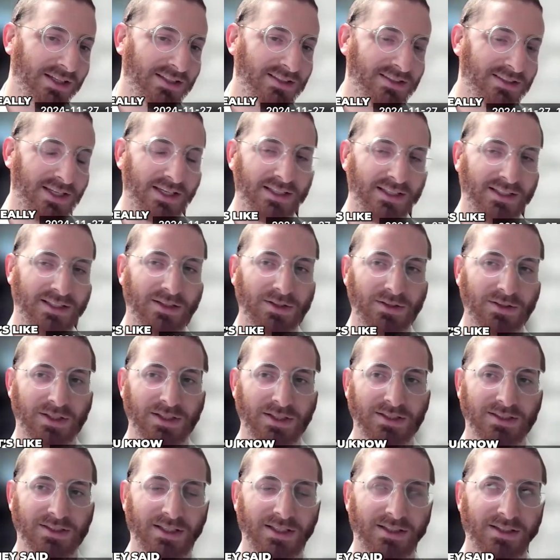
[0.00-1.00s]
it's like,
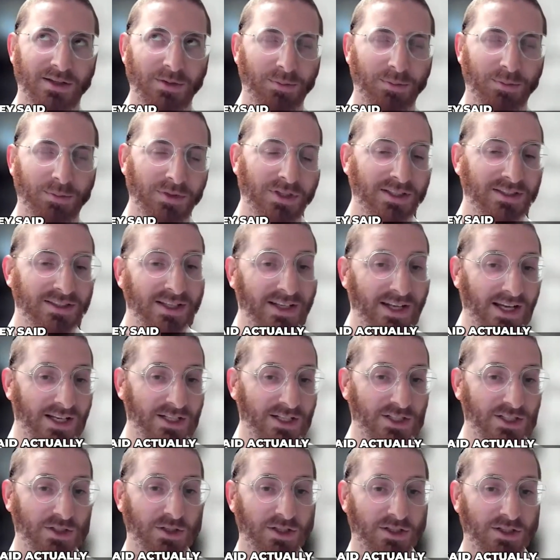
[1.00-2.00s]
they said
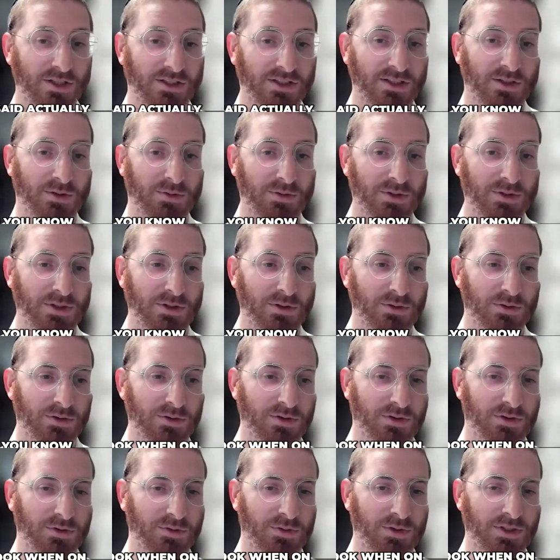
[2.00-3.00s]
actually, and
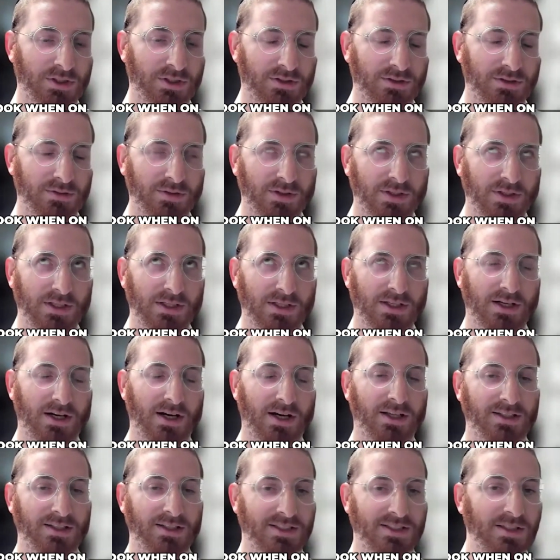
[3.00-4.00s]
when
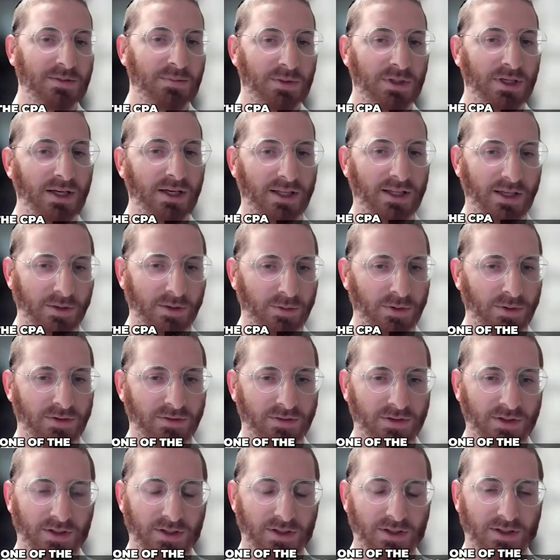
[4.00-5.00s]
on the CPA, like one
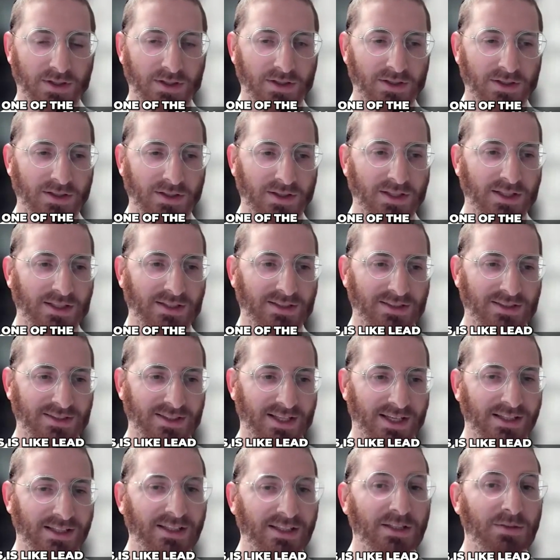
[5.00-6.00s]
of the things is
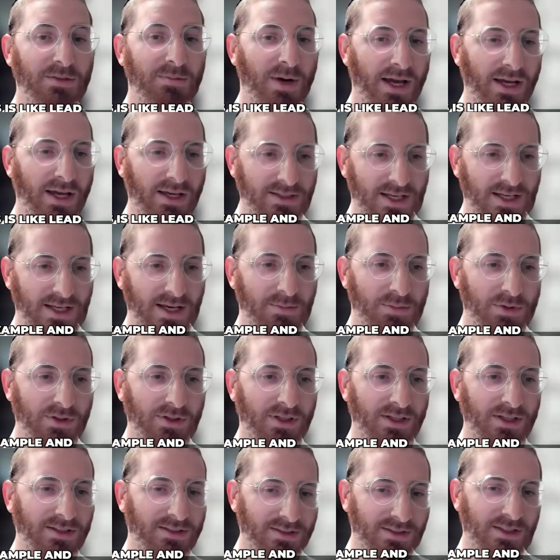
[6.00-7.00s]
like lead by
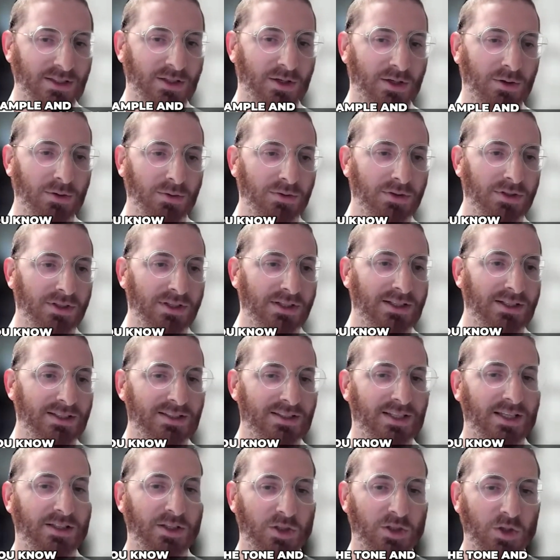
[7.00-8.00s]
example, and
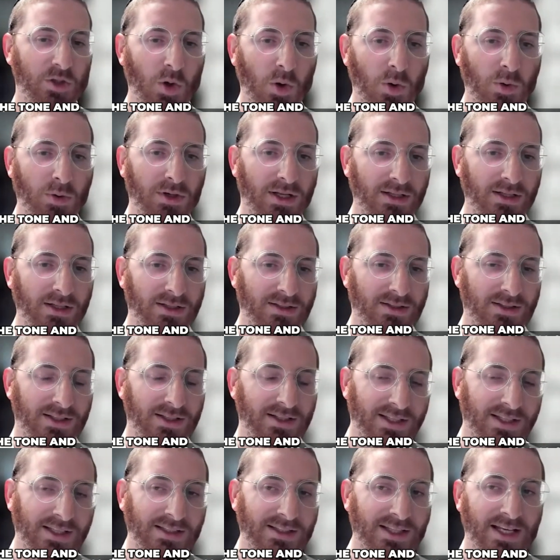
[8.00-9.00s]
set the tone, and
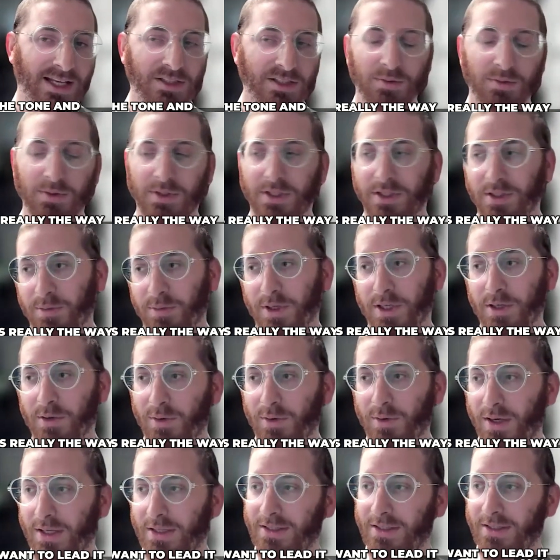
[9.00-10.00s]
that's really the way you
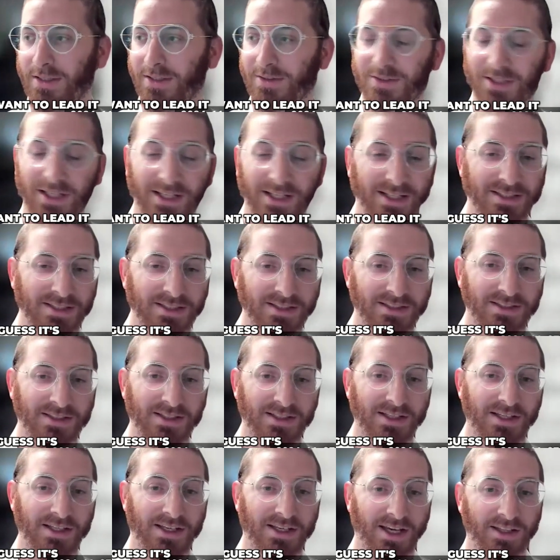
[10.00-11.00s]
want to lead it. So I guess
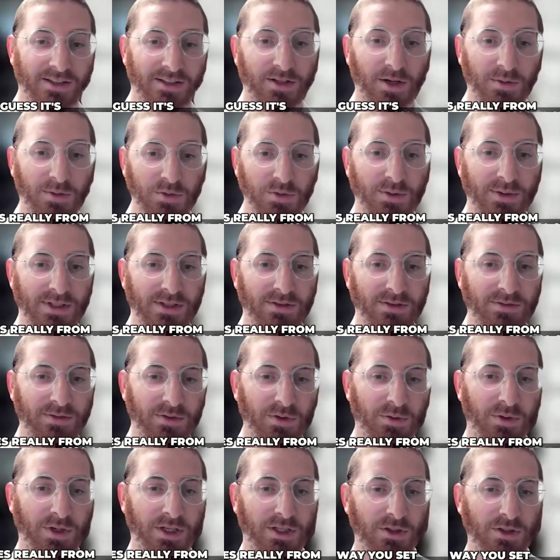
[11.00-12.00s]
it comes really
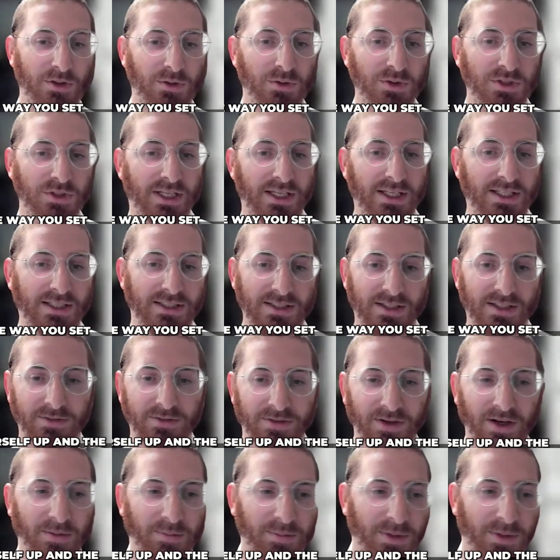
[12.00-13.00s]
from the way you set
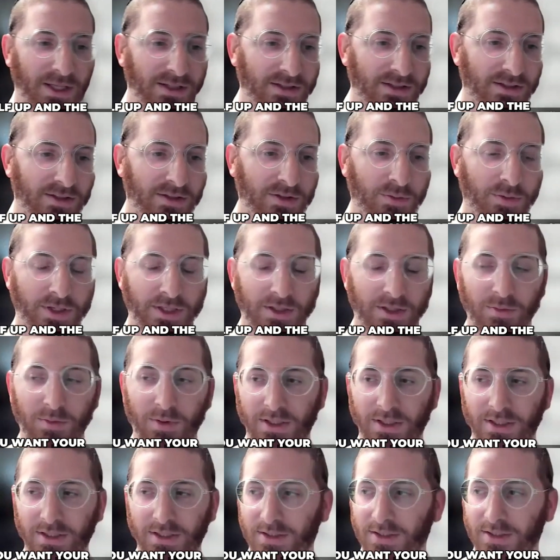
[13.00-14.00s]
yourself up. Yes. And the way you
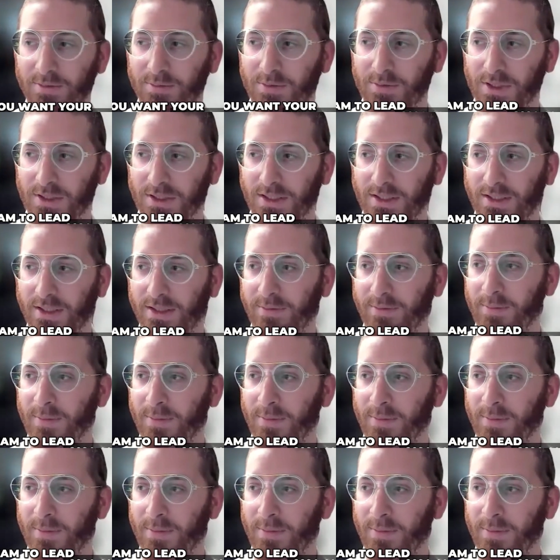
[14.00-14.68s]
want your team to lead it.